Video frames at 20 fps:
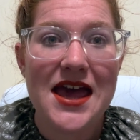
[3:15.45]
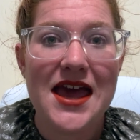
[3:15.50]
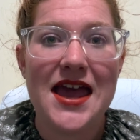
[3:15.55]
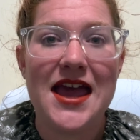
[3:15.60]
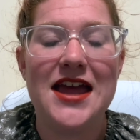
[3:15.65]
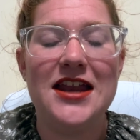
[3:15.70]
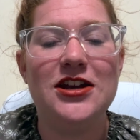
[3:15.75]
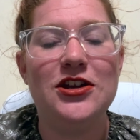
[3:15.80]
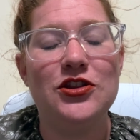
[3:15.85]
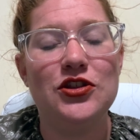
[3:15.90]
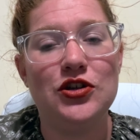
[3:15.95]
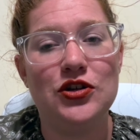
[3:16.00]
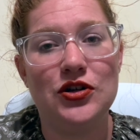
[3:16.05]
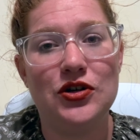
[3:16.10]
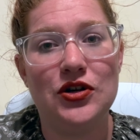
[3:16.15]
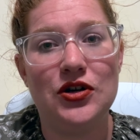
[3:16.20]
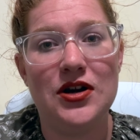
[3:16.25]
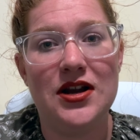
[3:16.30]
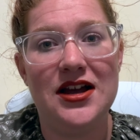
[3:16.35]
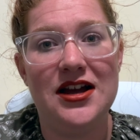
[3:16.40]
and
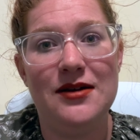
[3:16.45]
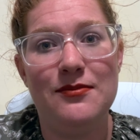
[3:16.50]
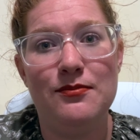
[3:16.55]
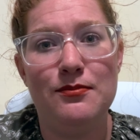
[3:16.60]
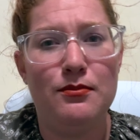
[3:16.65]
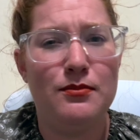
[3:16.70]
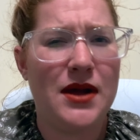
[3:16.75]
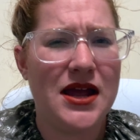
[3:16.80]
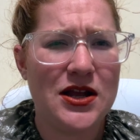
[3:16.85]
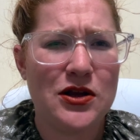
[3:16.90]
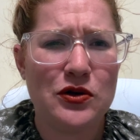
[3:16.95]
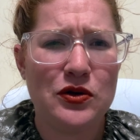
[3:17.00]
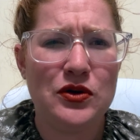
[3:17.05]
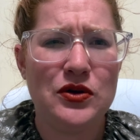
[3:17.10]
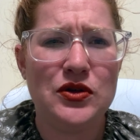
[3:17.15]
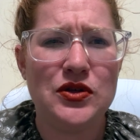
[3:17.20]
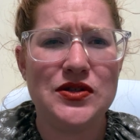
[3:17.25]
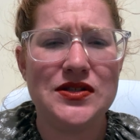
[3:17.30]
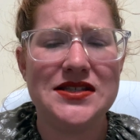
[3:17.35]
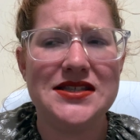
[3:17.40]
their um,
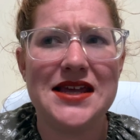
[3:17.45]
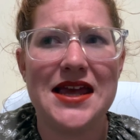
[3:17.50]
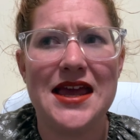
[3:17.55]
Michaels